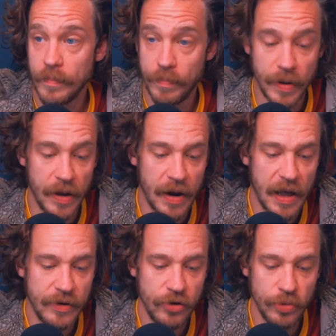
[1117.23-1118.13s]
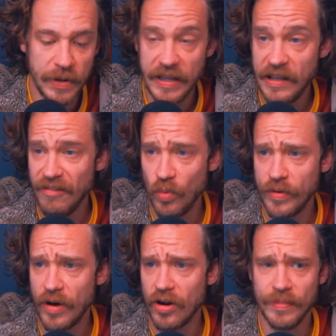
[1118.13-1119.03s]
But I do believe
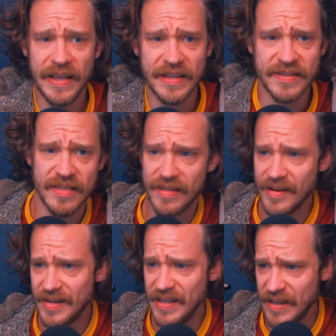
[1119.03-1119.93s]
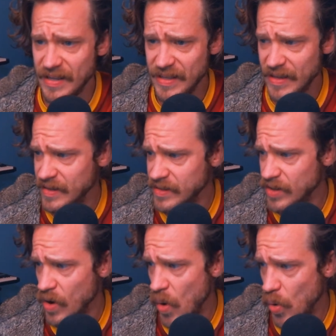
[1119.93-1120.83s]
Wijnaldum is 30 years
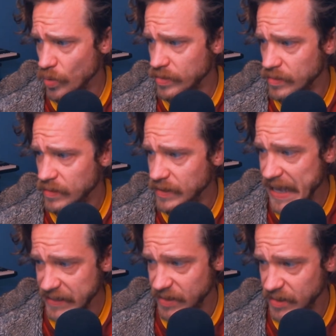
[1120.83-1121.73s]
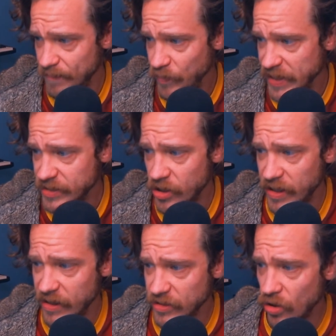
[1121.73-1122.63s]
old. Yes, he's
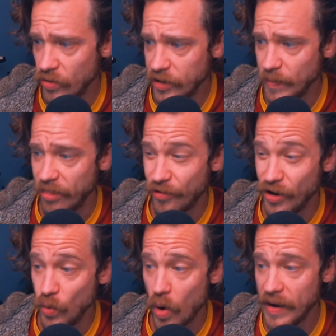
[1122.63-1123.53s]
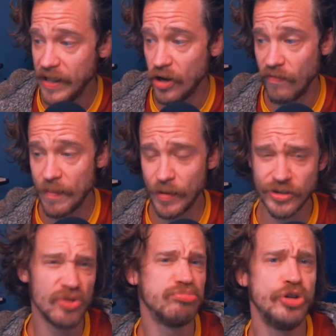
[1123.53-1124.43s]
30 years old. He'll be 31 in November,
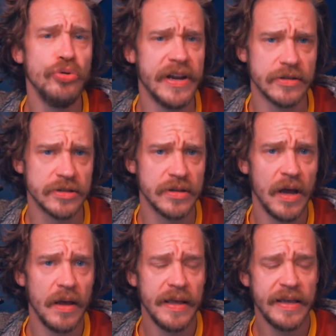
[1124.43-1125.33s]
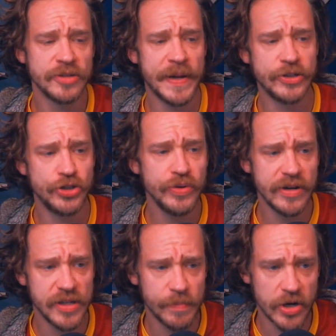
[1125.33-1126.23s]
so 2 years. He'll spend 2
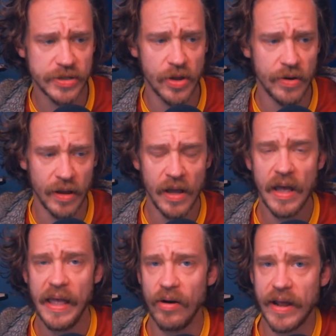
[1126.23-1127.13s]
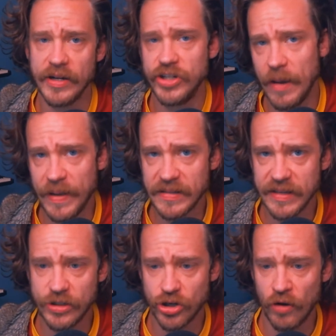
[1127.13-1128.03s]
years at Barcelona. He'll get a Champions
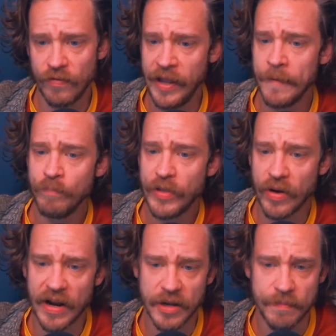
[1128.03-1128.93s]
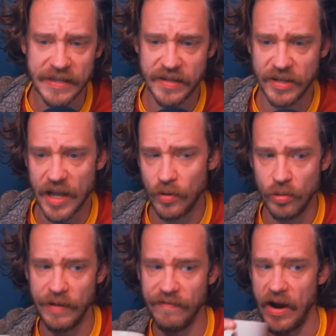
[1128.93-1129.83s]
League trophy. He'll get a domestic double.
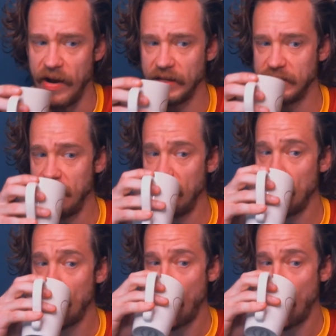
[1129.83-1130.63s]
It'll be very exciting.